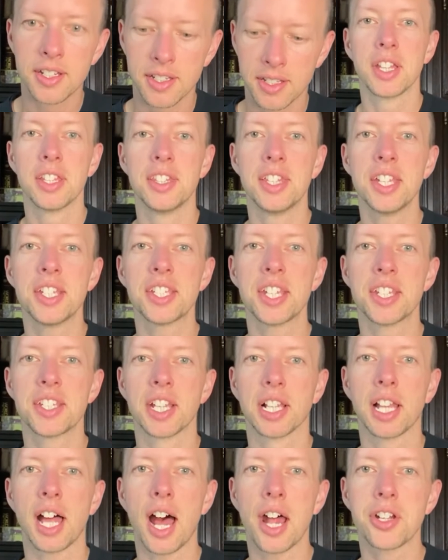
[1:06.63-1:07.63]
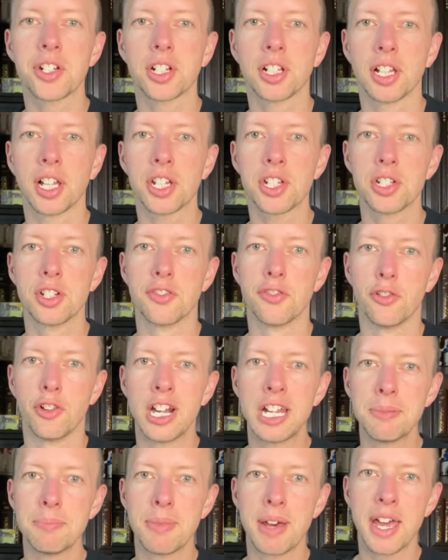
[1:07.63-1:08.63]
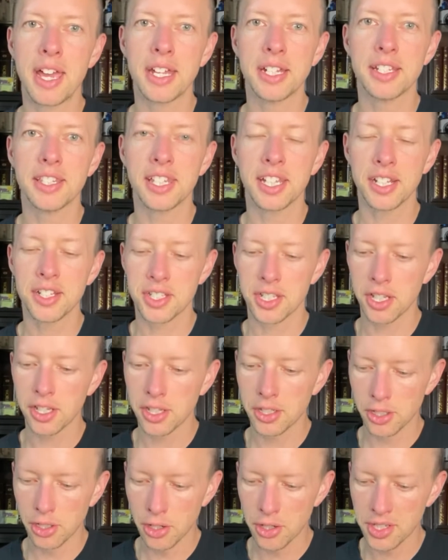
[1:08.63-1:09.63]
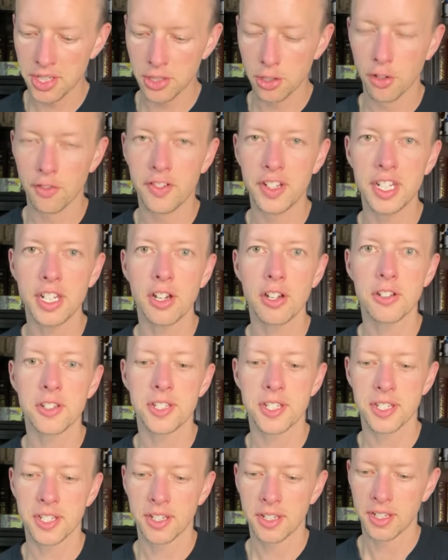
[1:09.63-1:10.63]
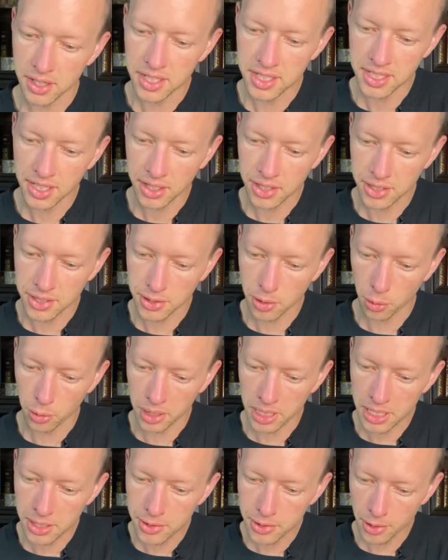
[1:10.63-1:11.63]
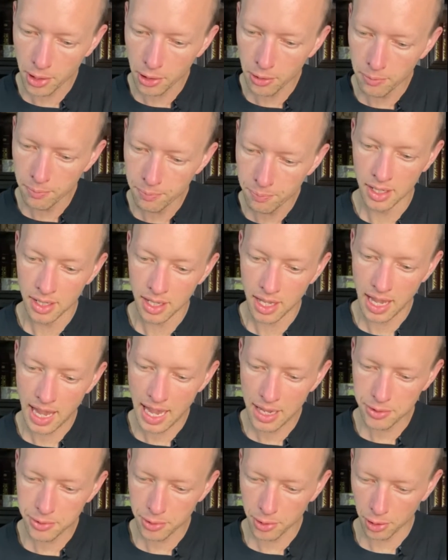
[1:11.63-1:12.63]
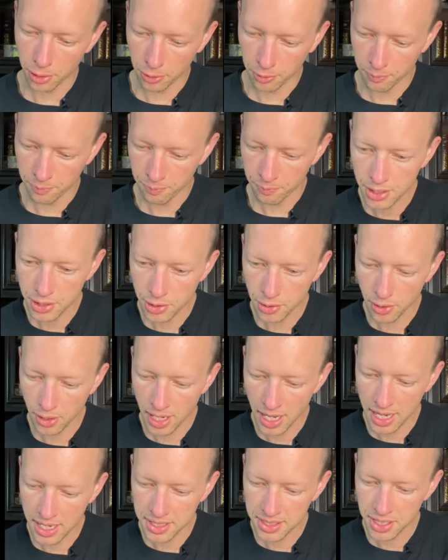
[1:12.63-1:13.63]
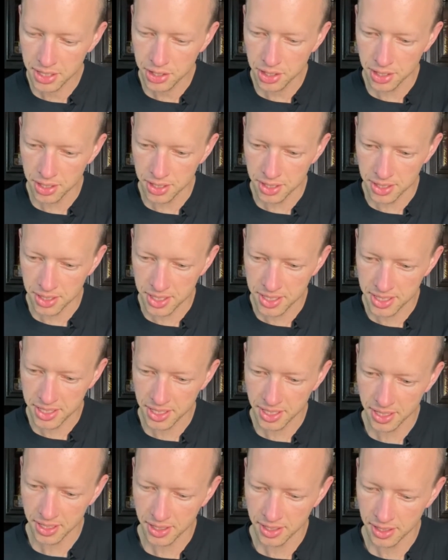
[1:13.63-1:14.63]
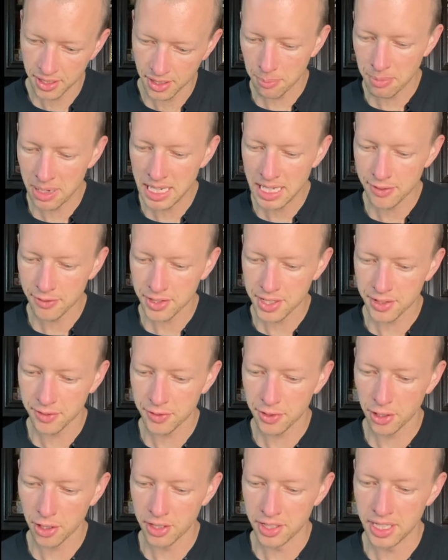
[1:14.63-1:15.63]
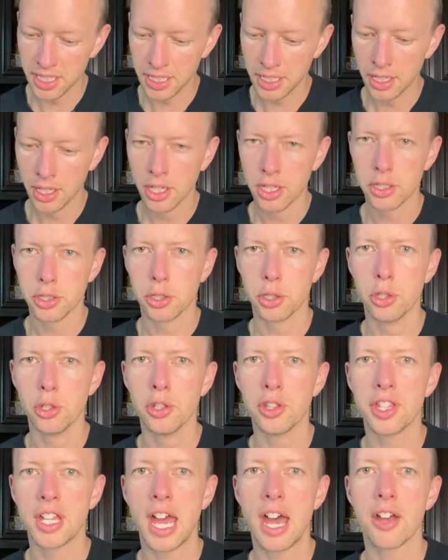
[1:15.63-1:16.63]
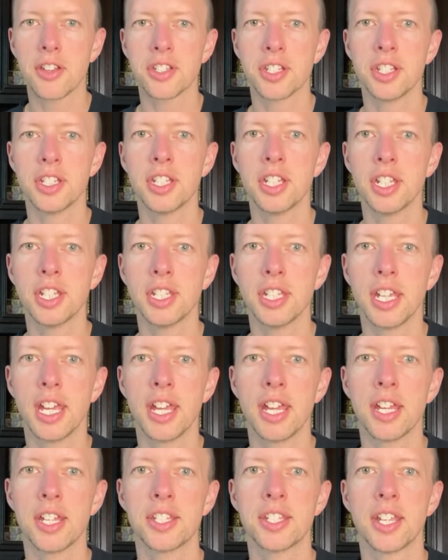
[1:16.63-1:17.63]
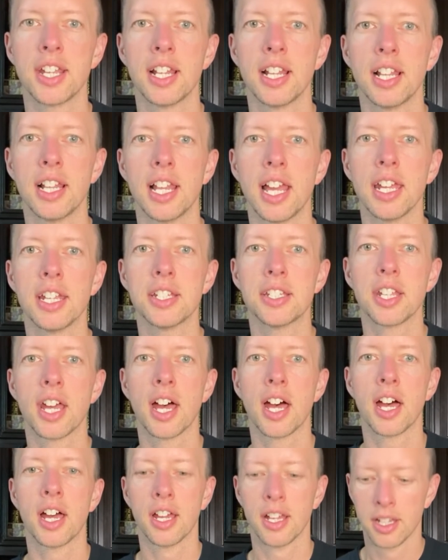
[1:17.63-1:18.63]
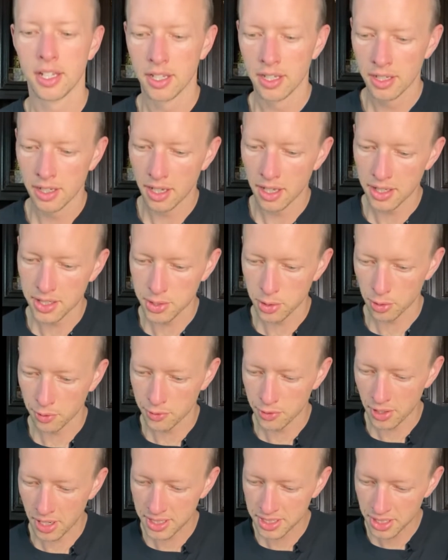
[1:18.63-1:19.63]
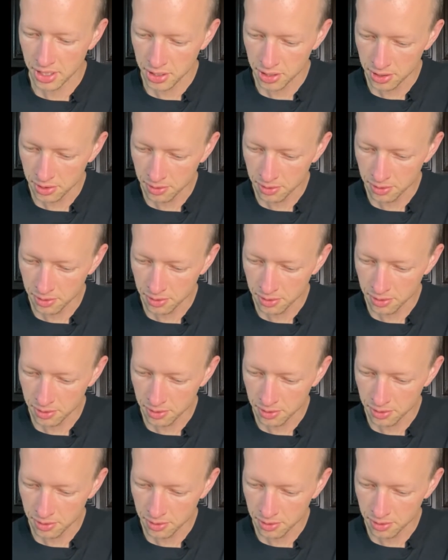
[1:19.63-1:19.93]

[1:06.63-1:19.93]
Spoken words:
This is a large collection of ready-made things that you can use in your videos. This section is called Intro, Outro, Transitions. Many of us have heard the 2000 years later sort of transition.